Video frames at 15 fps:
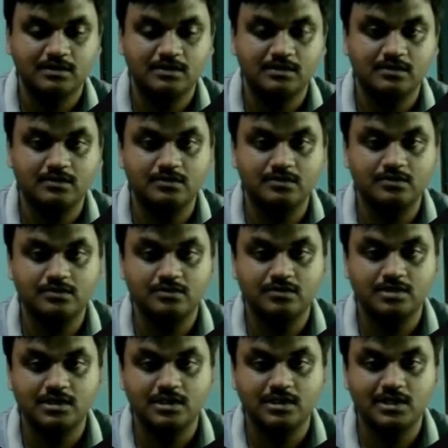Go
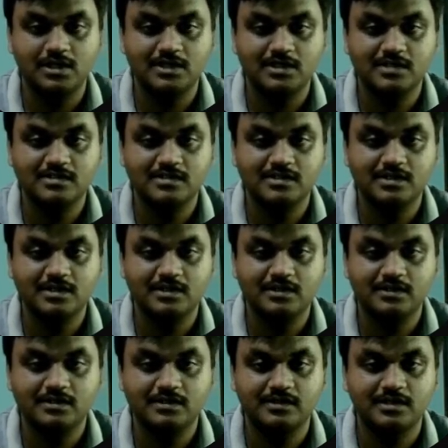to clear the screen,
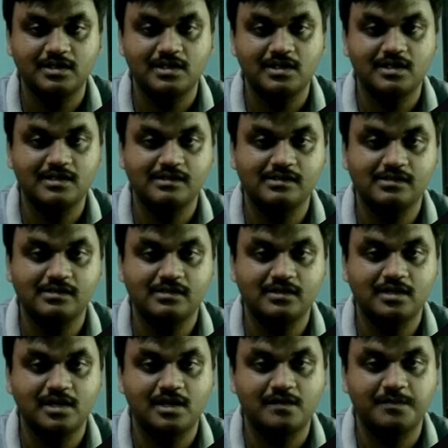cls,
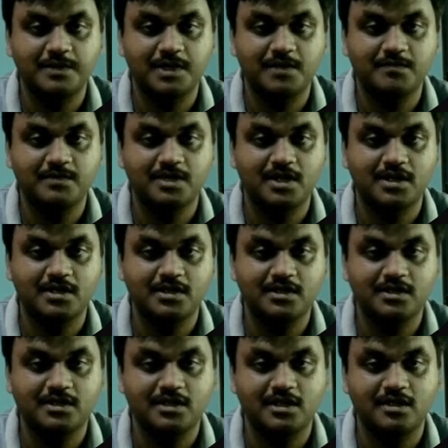npm run
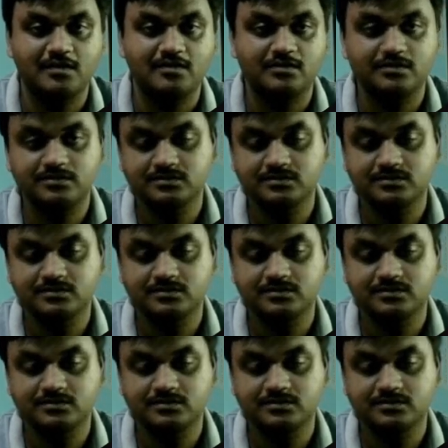dev.